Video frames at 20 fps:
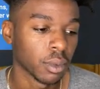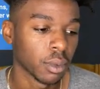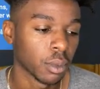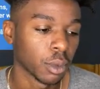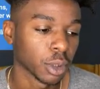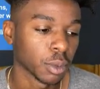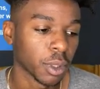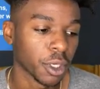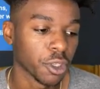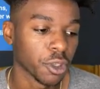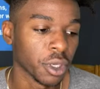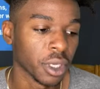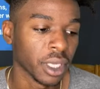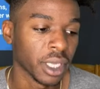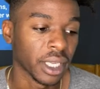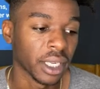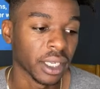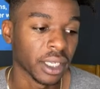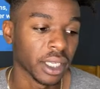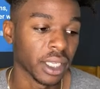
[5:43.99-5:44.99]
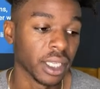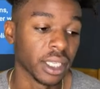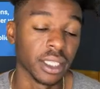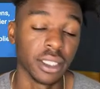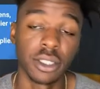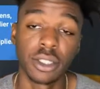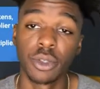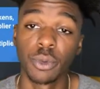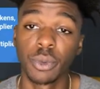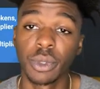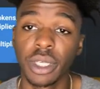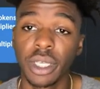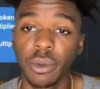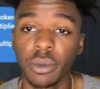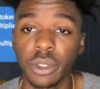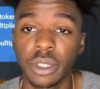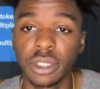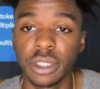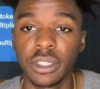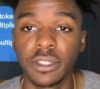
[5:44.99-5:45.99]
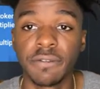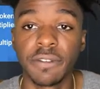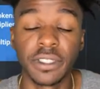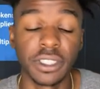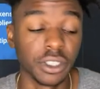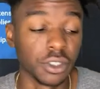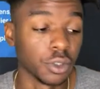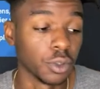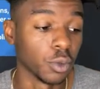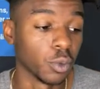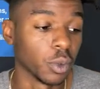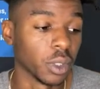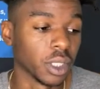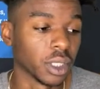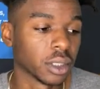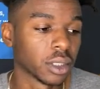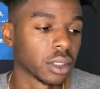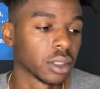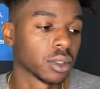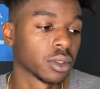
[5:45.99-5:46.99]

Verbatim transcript: multiplier you can get is 3, which is 52 weeks.